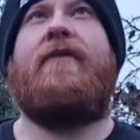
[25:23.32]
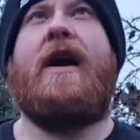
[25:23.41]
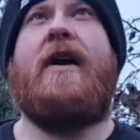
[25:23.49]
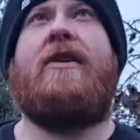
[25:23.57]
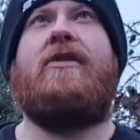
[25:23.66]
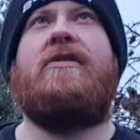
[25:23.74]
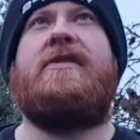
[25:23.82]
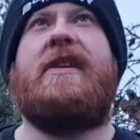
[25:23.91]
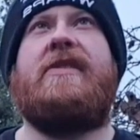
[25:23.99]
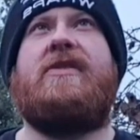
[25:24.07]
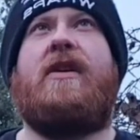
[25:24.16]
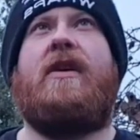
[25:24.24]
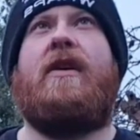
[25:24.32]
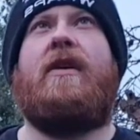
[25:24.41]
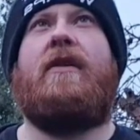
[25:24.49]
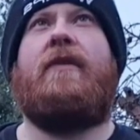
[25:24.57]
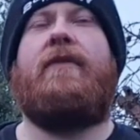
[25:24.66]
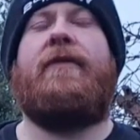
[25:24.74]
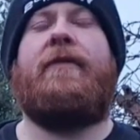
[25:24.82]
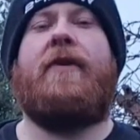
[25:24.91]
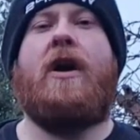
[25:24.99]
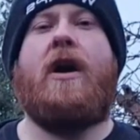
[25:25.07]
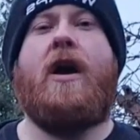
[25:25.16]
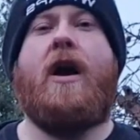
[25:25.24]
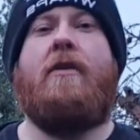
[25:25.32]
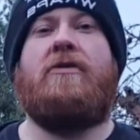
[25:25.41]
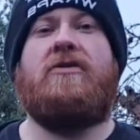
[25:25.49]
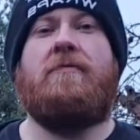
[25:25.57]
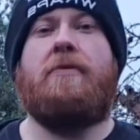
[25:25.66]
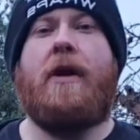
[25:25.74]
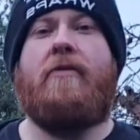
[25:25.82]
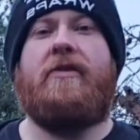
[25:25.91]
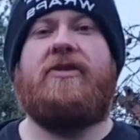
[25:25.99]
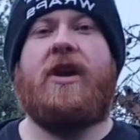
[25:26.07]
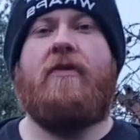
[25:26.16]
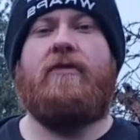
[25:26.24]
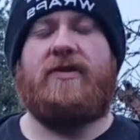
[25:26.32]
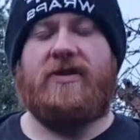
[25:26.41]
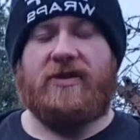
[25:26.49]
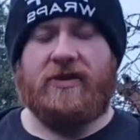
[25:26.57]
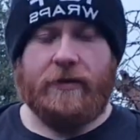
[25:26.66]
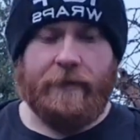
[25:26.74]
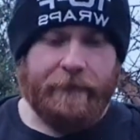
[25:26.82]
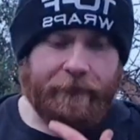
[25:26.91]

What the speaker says: that consists of some porridge oats.